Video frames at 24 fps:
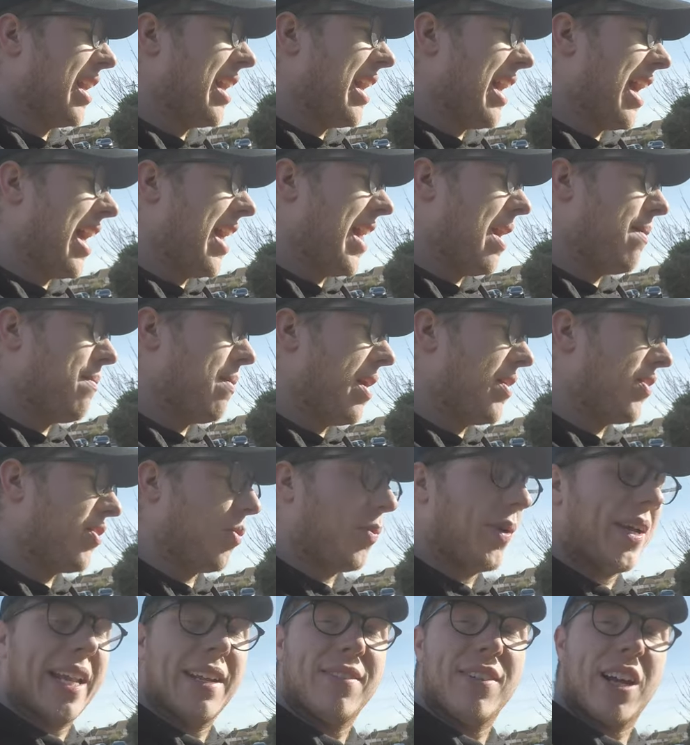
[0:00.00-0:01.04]
um, so
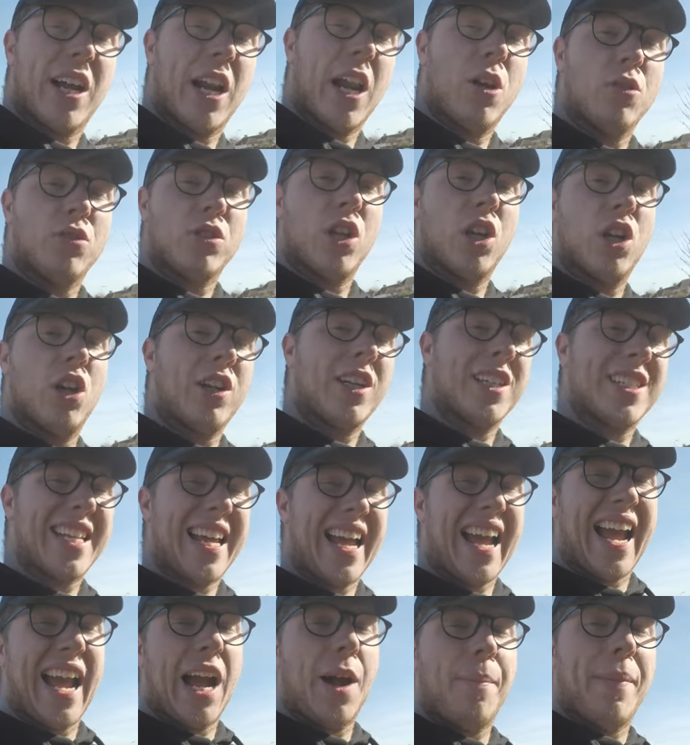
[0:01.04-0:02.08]
we can have a closer look as to
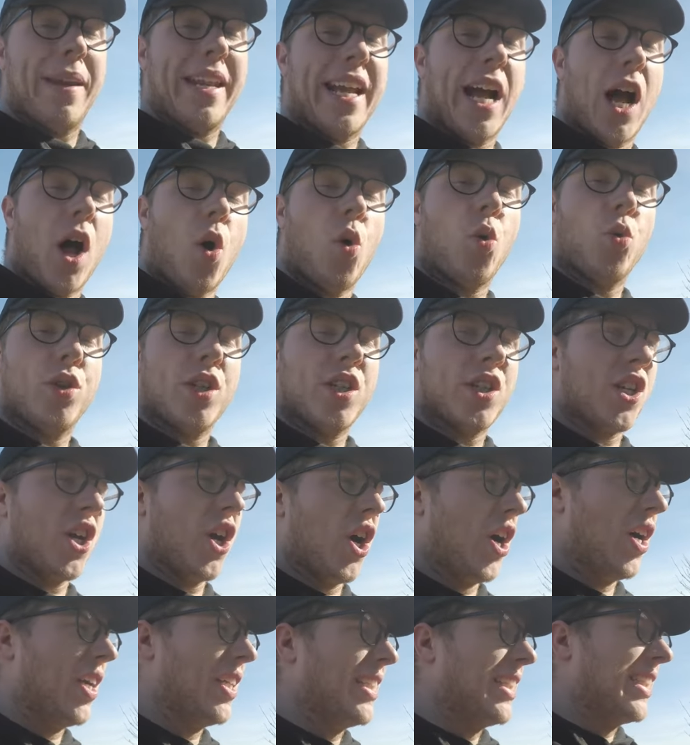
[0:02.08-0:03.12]
how many holes it's
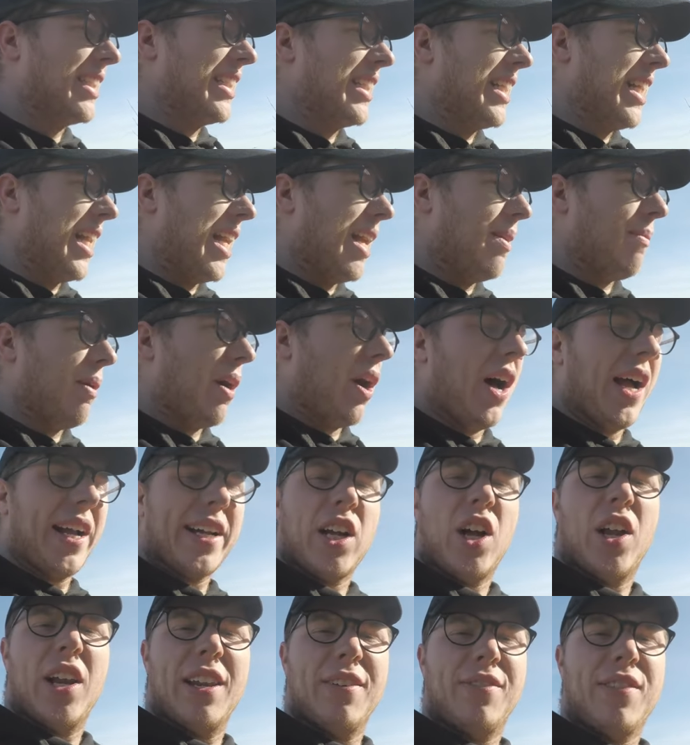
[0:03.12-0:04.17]
got. Um, I
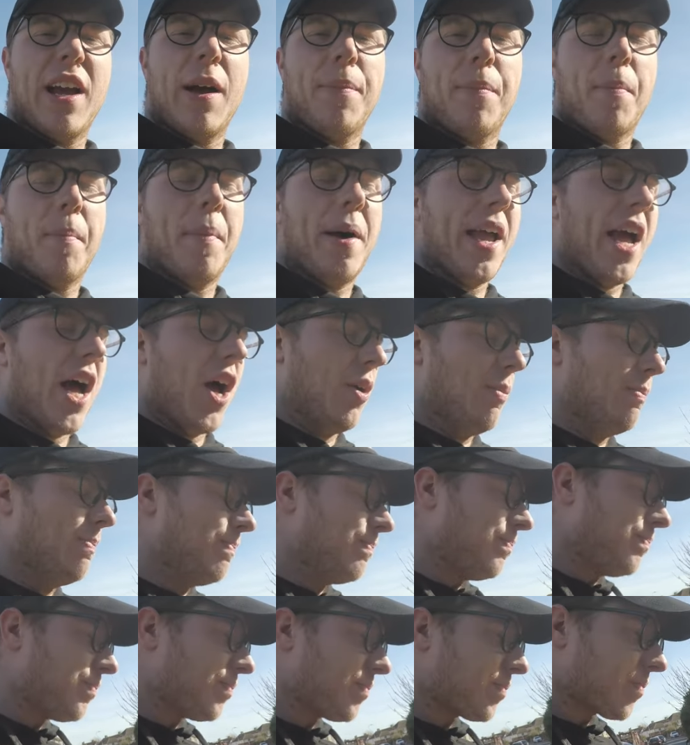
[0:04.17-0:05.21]
can't lift it up on my own
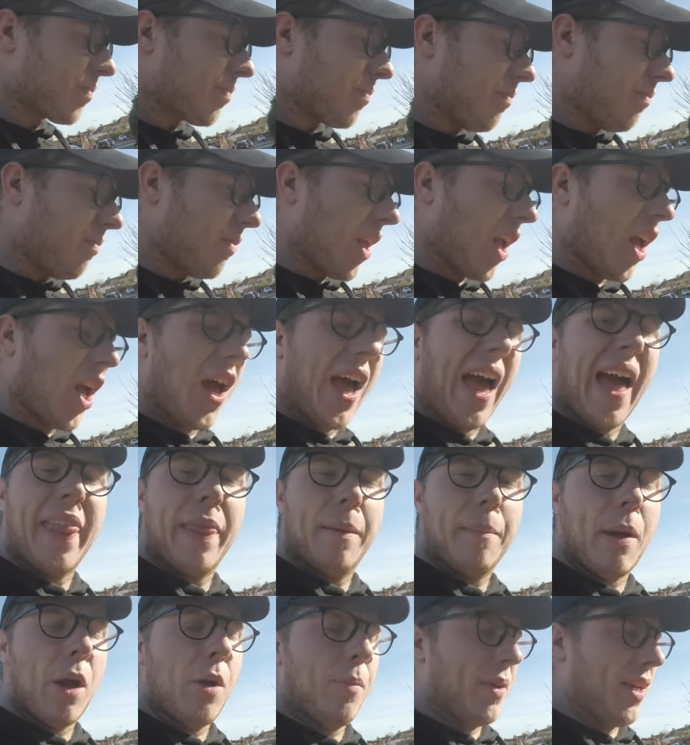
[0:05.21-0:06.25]
uh, at
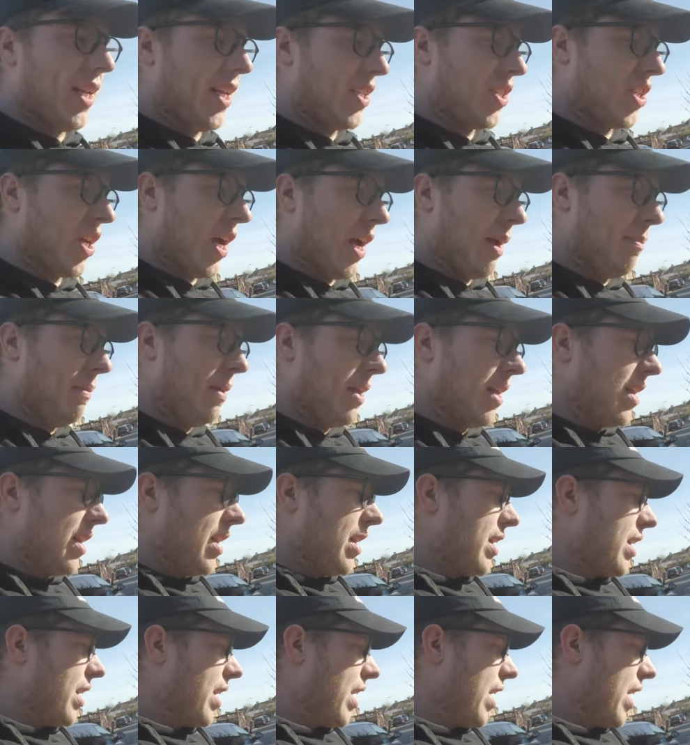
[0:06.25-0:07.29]
the moment in time,
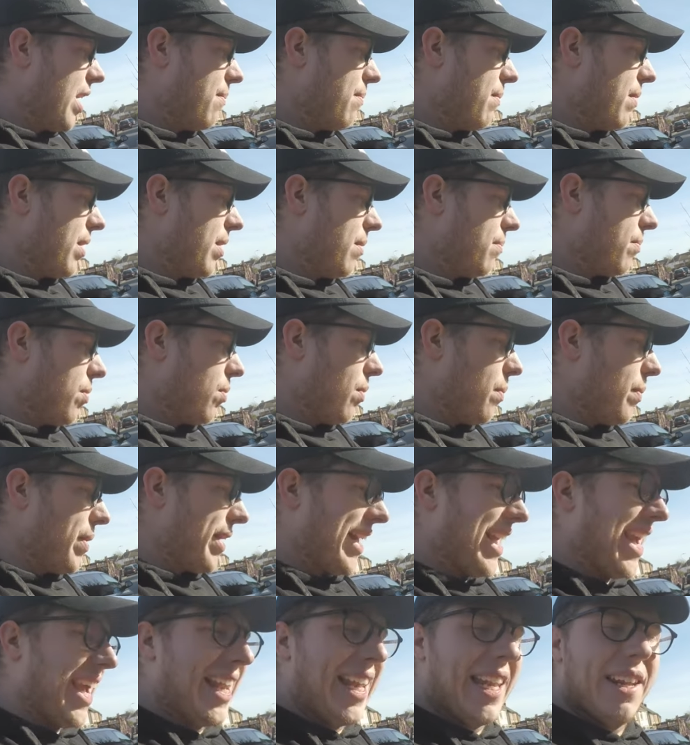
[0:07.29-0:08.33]
um, but when we
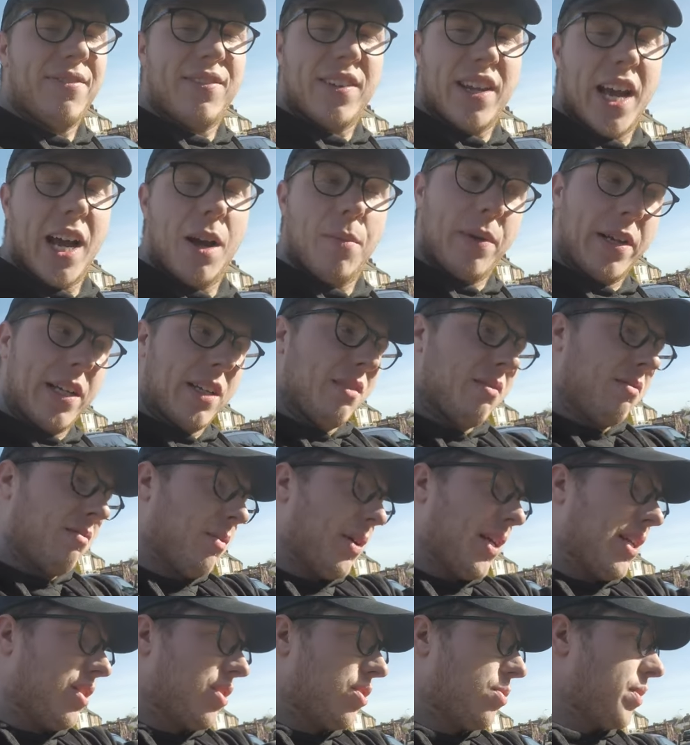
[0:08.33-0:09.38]
can lift it up, we can
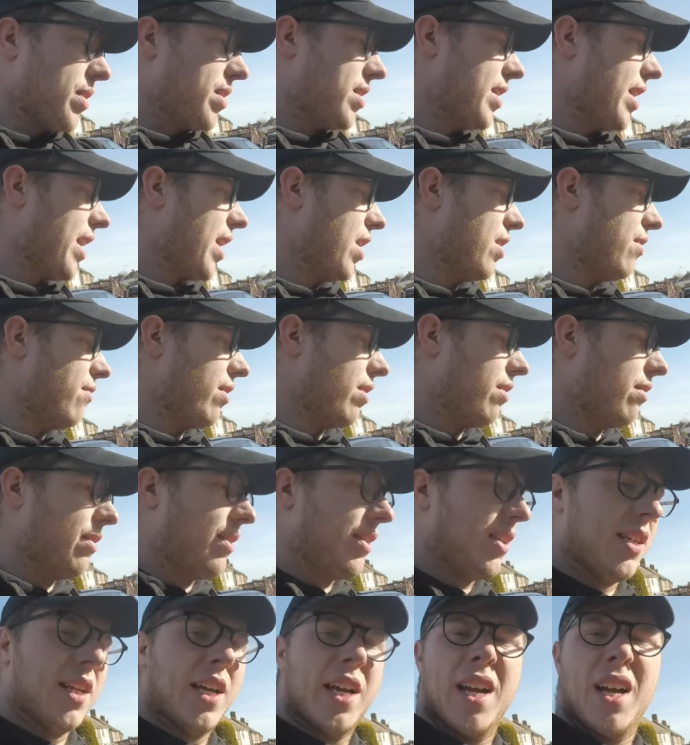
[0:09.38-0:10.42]
we can twist it over
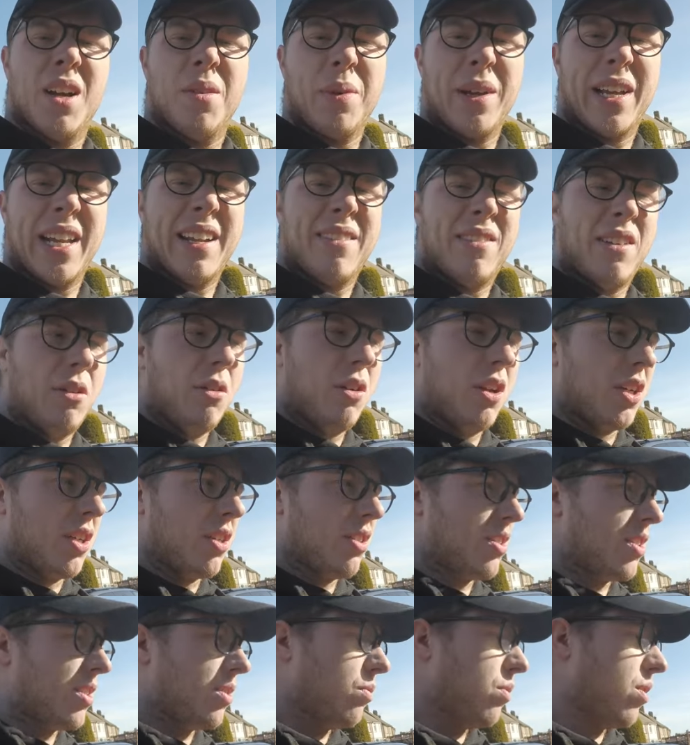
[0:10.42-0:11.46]
and uh, we can have a little look
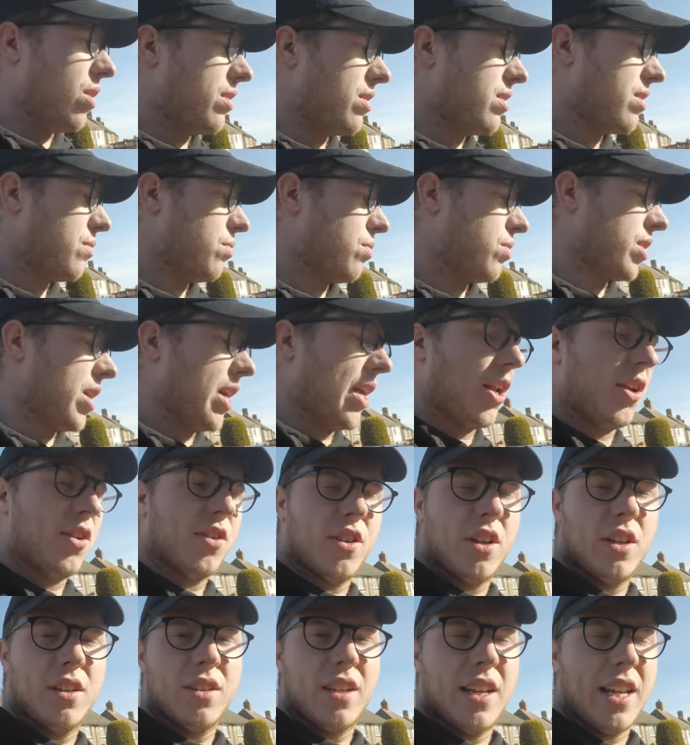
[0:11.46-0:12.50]
as to what's what's going
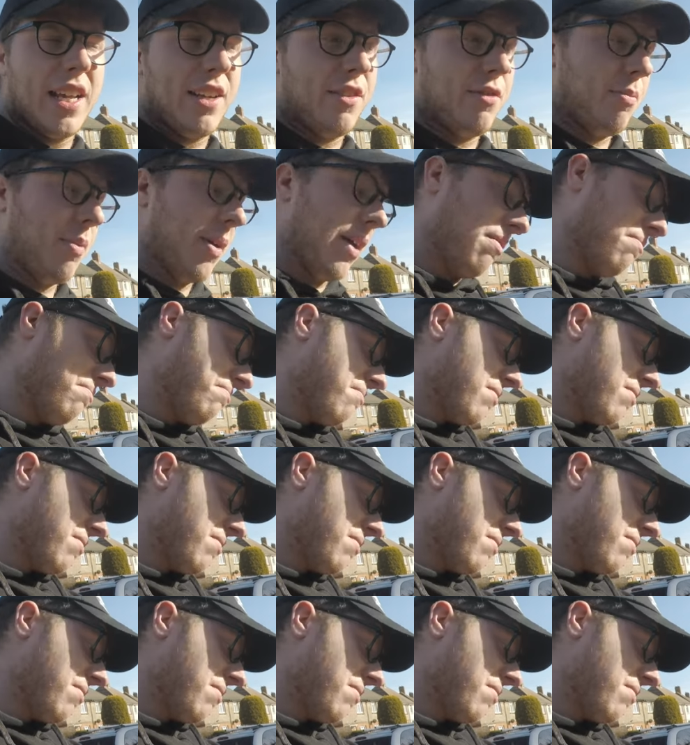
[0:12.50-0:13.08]
on underneath. But